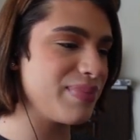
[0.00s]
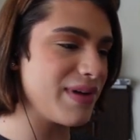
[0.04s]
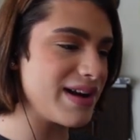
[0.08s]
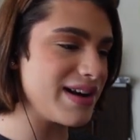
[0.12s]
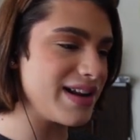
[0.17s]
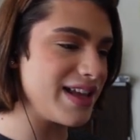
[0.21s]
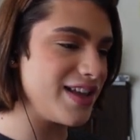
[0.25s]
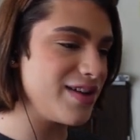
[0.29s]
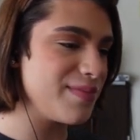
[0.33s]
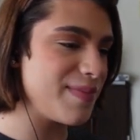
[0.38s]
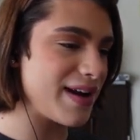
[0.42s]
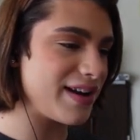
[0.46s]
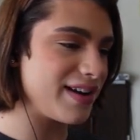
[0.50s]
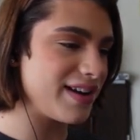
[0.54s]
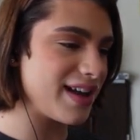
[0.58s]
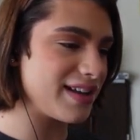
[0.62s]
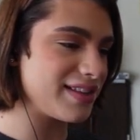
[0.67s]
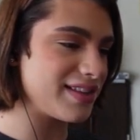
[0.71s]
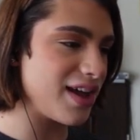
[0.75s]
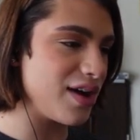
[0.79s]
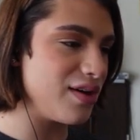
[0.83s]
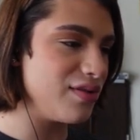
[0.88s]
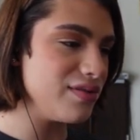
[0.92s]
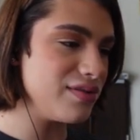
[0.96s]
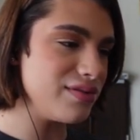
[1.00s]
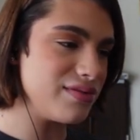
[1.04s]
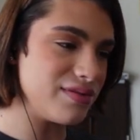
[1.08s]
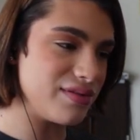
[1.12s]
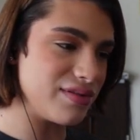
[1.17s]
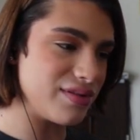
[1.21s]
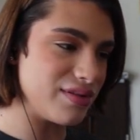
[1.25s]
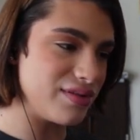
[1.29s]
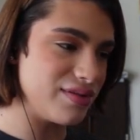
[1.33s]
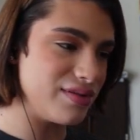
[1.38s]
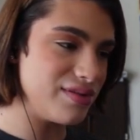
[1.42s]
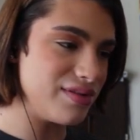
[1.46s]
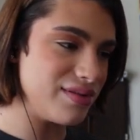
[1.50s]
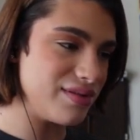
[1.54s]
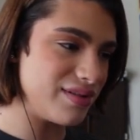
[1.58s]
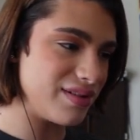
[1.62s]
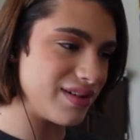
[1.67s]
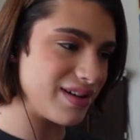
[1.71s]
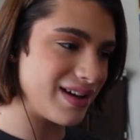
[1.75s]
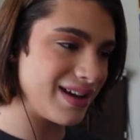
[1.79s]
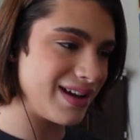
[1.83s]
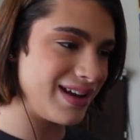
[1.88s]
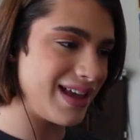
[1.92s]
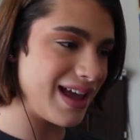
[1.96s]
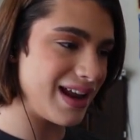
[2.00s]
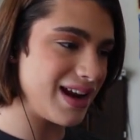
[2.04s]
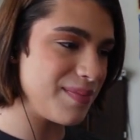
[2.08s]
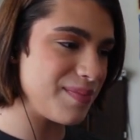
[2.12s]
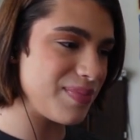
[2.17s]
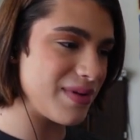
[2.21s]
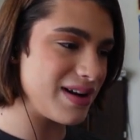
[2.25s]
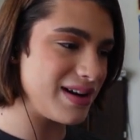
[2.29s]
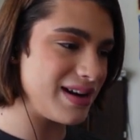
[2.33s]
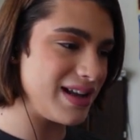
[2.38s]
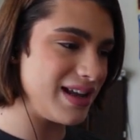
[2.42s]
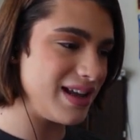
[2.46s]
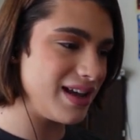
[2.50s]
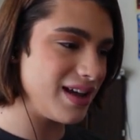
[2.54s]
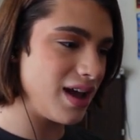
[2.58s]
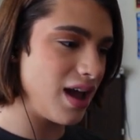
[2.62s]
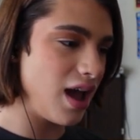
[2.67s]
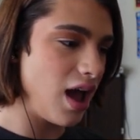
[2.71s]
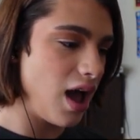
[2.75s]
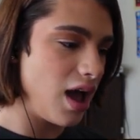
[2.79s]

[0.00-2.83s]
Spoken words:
Brittany, you better get the... get it, Brittany.